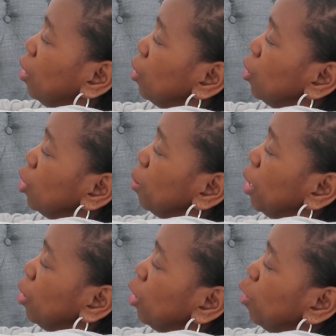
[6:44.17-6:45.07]
onto
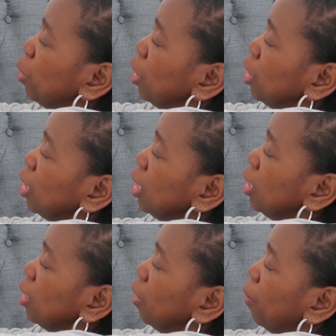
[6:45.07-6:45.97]
my olive
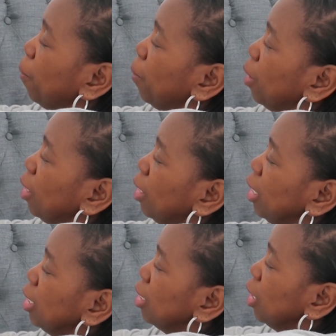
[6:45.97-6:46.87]
branches
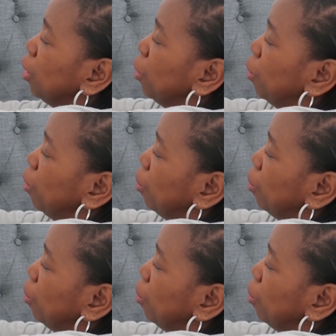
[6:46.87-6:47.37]
like so.